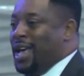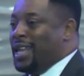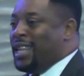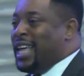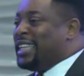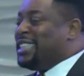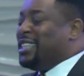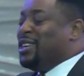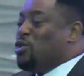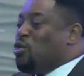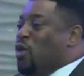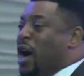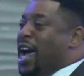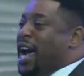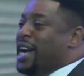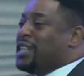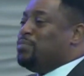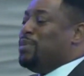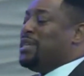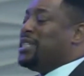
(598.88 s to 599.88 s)
that
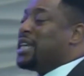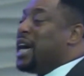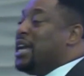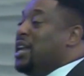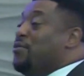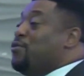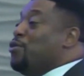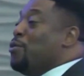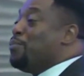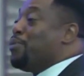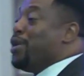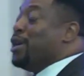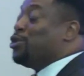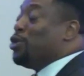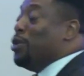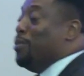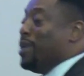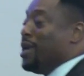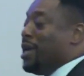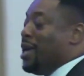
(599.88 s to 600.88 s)
inquiry is basically, if you pray
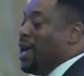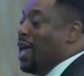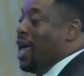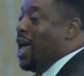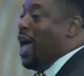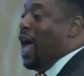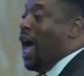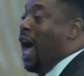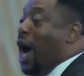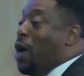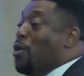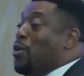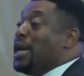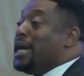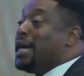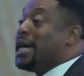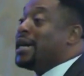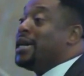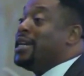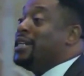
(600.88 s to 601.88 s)
to me, I will
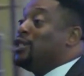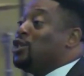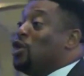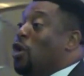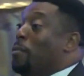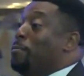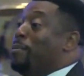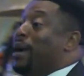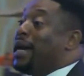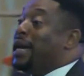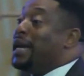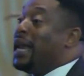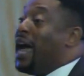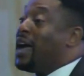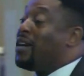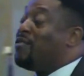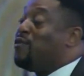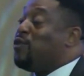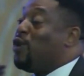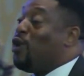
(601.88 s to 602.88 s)
increase your men
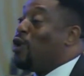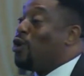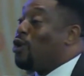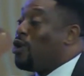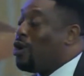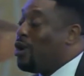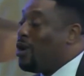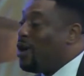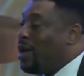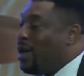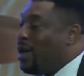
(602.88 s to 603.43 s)
like flock.